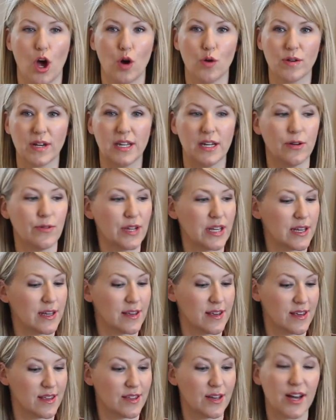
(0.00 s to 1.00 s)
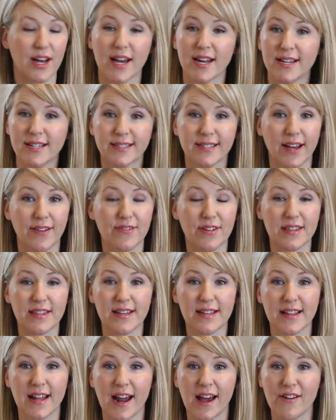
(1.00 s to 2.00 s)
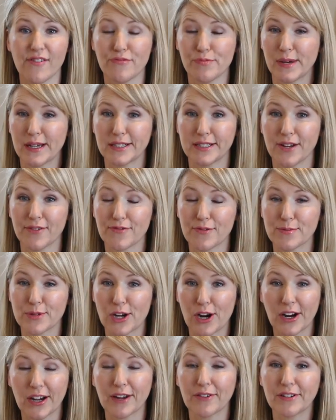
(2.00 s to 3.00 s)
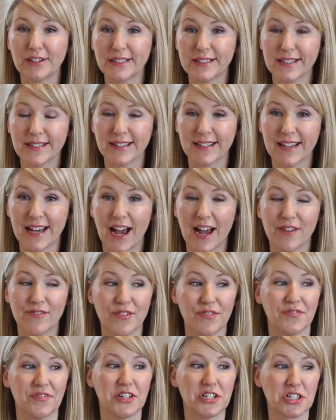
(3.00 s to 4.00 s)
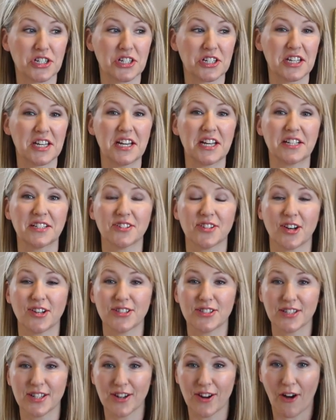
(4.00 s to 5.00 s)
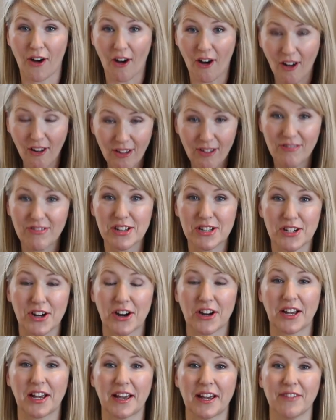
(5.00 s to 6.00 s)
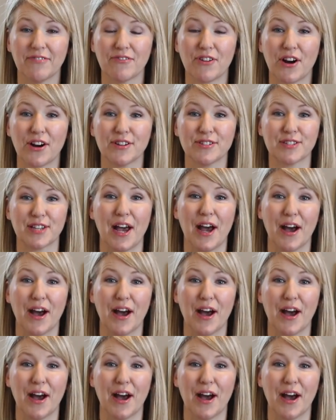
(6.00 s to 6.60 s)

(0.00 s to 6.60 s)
Okie dokie, that is everything that I've picked up from Target recently. I have officially exhausted all of the Target gift cards